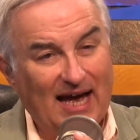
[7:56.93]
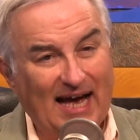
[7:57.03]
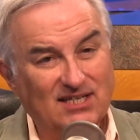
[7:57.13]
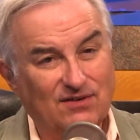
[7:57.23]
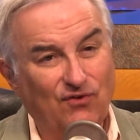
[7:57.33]

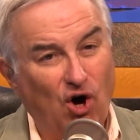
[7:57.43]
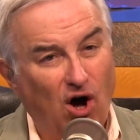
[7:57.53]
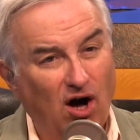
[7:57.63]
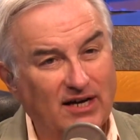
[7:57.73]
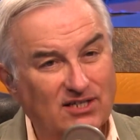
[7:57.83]
as of
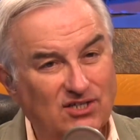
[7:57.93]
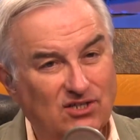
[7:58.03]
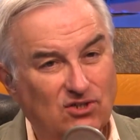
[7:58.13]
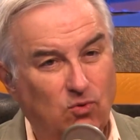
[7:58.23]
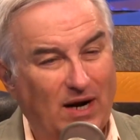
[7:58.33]

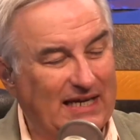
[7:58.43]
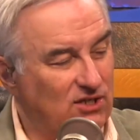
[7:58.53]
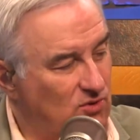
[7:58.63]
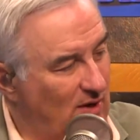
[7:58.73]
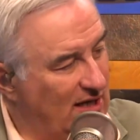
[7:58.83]
August
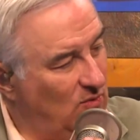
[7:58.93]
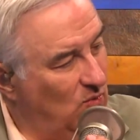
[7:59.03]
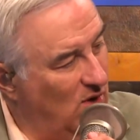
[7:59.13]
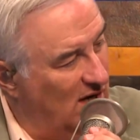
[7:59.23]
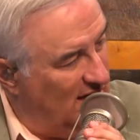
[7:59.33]

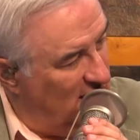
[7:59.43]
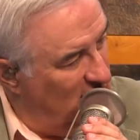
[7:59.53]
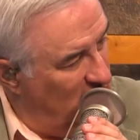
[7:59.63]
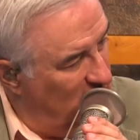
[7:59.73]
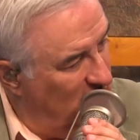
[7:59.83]
2021.